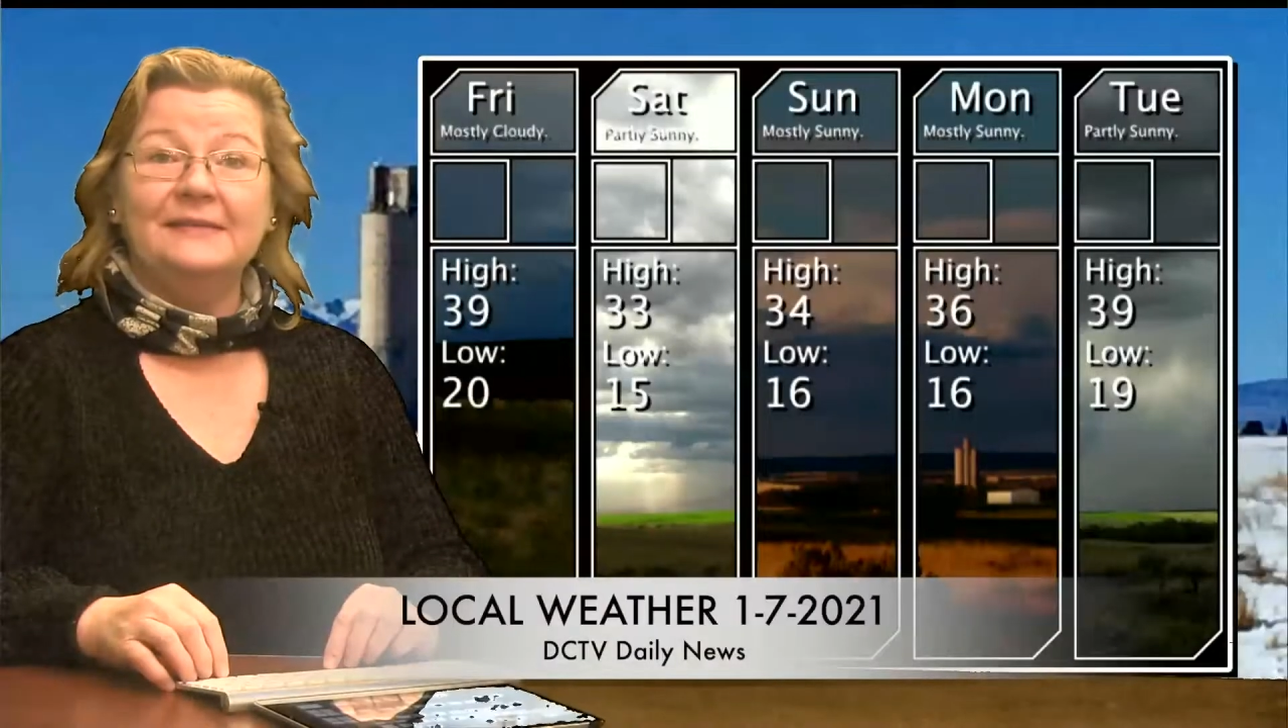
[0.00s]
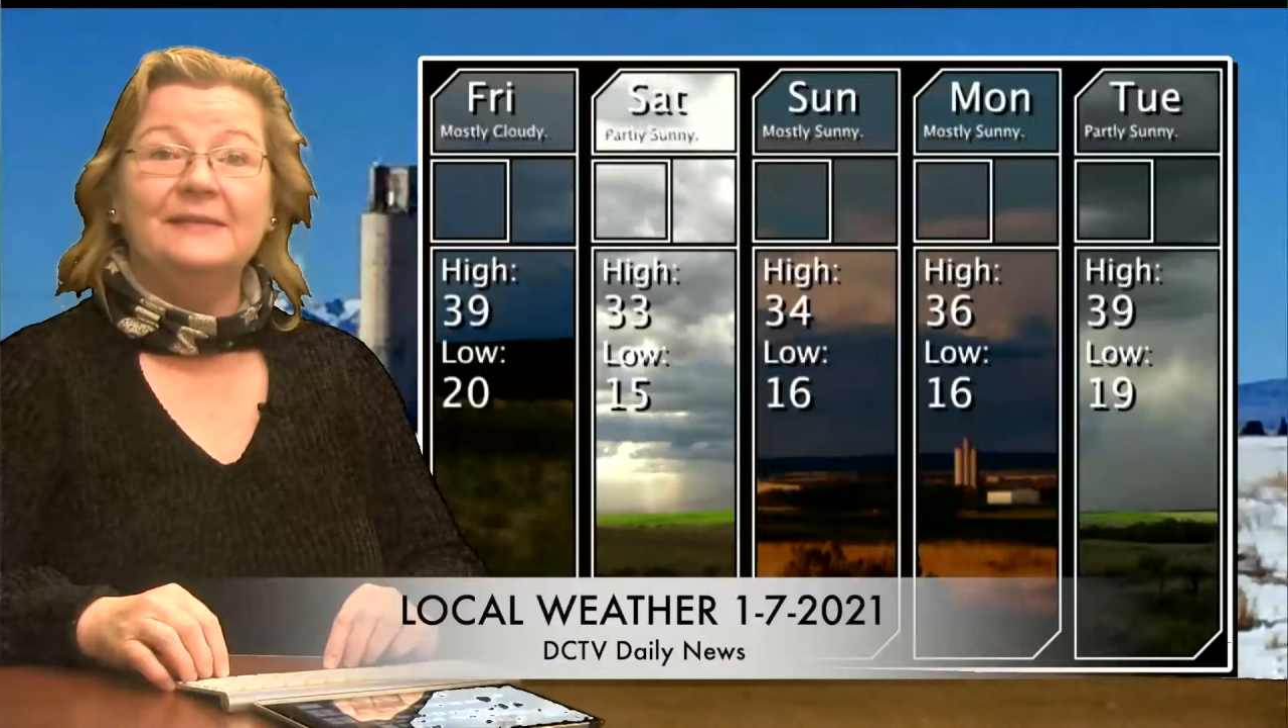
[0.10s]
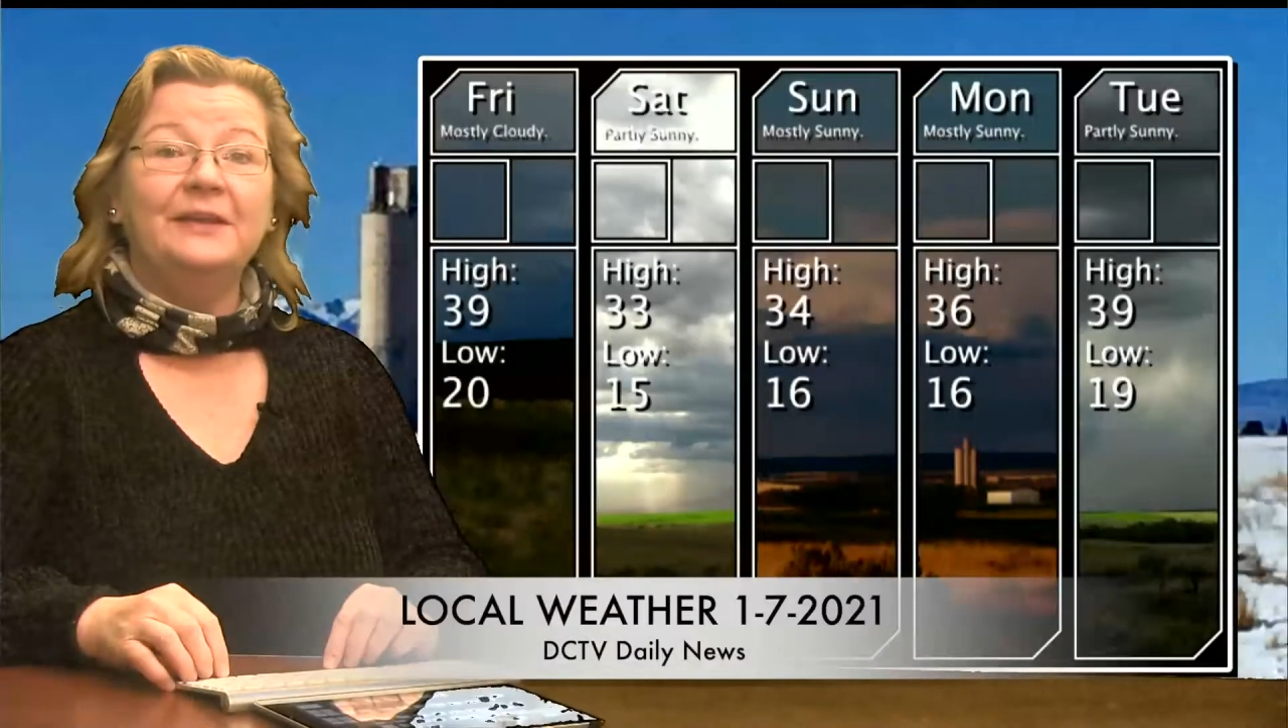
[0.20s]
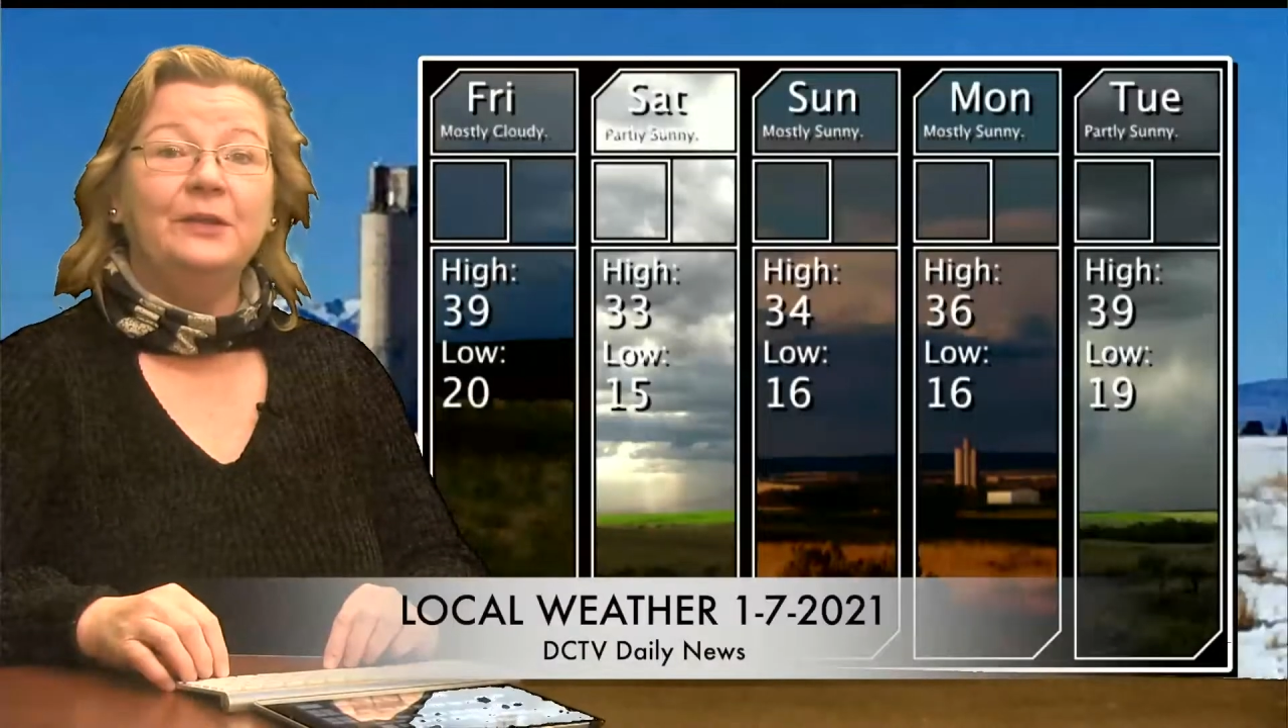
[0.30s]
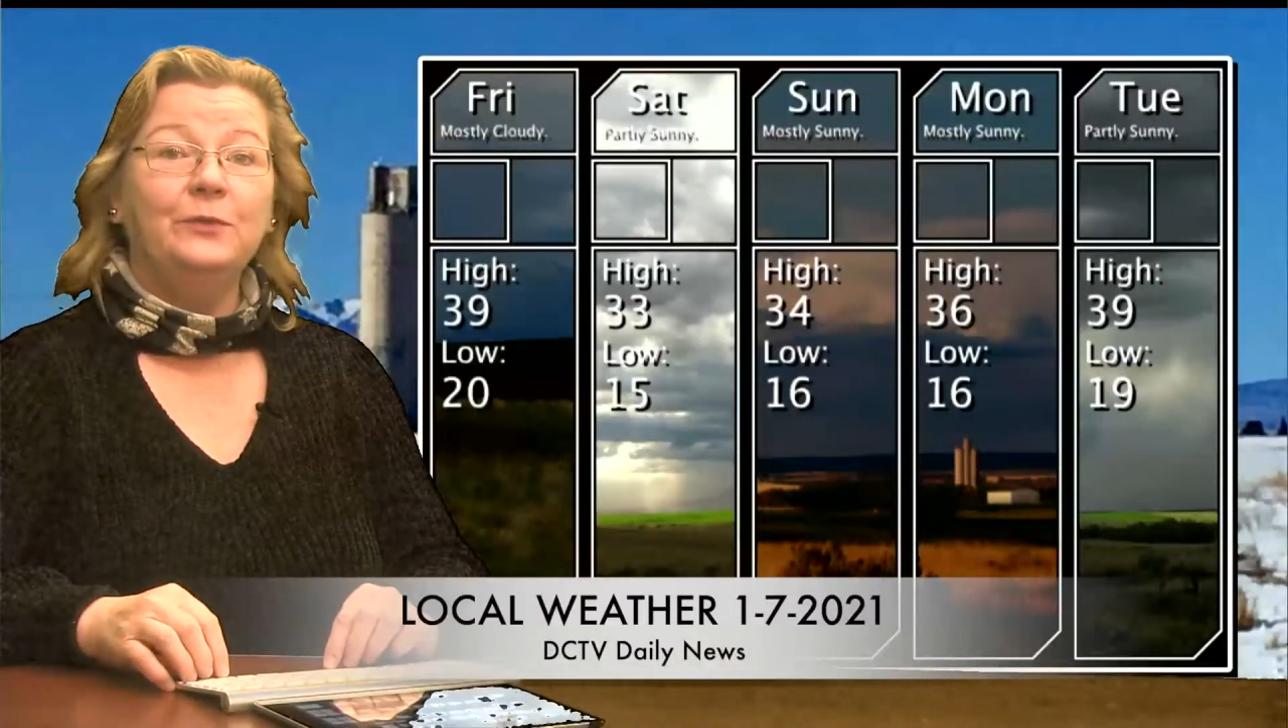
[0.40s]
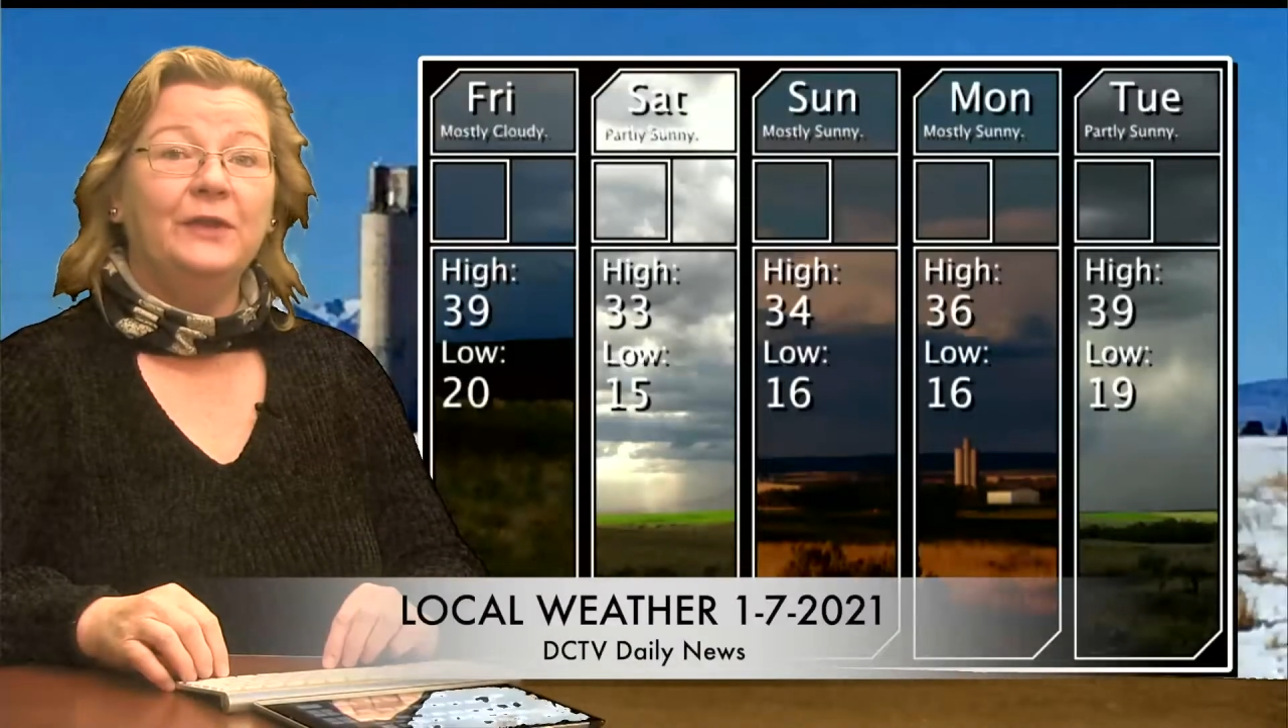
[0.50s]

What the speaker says: sunny with